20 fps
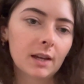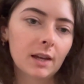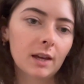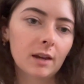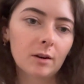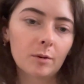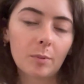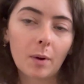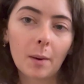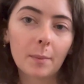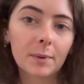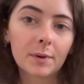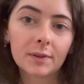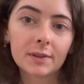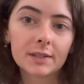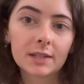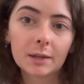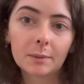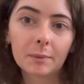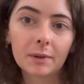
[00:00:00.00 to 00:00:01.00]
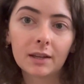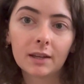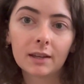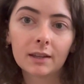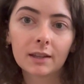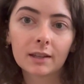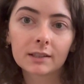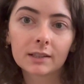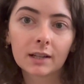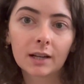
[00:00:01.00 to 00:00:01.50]
It'll probably only take me
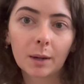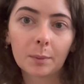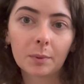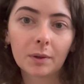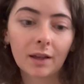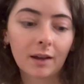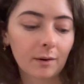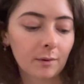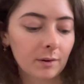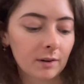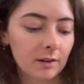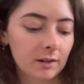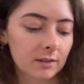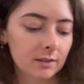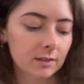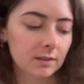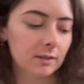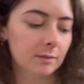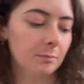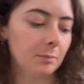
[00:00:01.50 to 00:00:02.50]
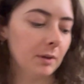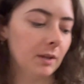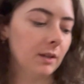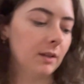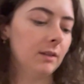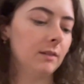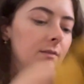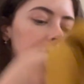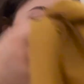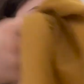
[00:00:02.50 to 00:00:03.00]
like a couple hours,
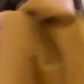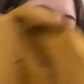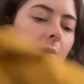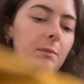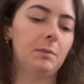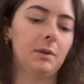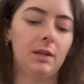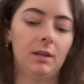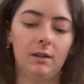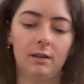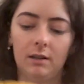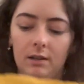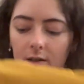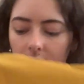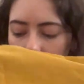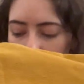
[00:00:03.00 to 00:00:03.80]
but I'm here